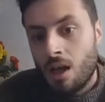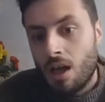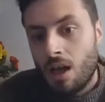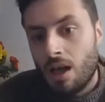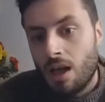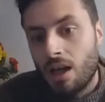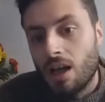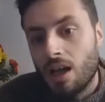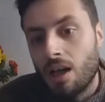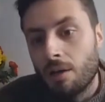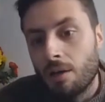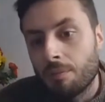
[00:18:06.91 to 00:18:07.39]

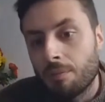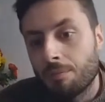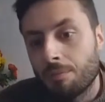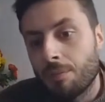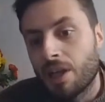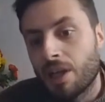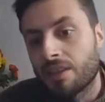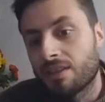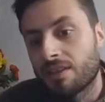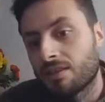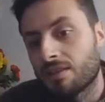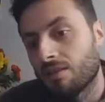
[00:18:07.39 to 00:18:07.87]

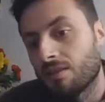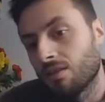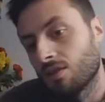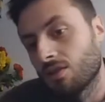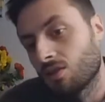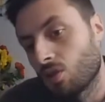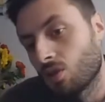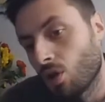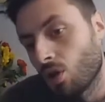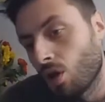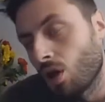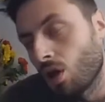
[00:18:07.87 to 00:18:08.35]
But
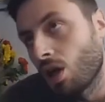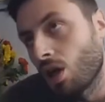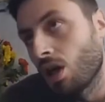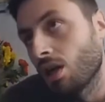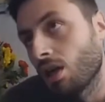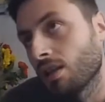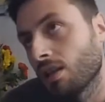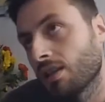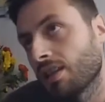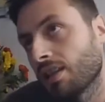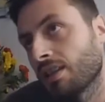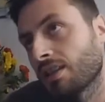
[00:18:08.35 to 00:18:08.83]
so
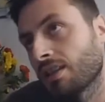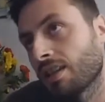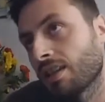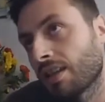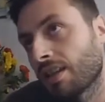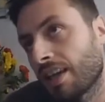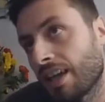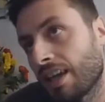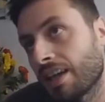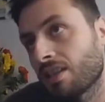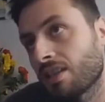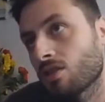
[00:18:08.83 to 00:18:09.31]
in the
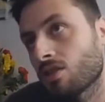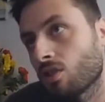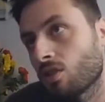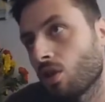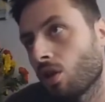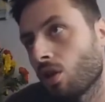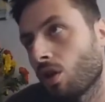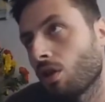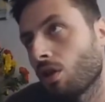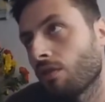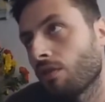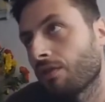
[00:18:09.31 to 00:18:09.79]
case
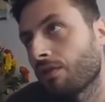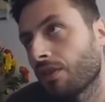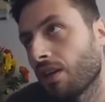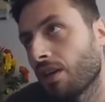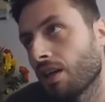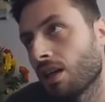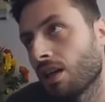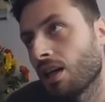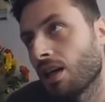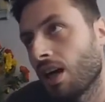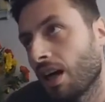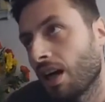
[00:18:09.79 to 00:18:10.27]
of
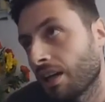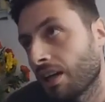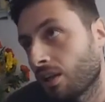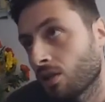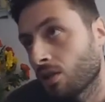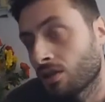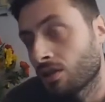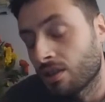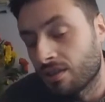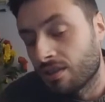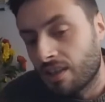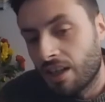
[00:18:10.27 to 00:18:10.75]
high
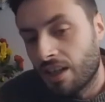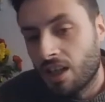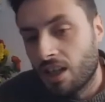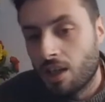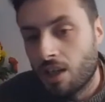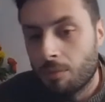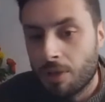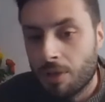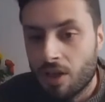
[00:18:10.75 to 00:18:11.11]
content screening,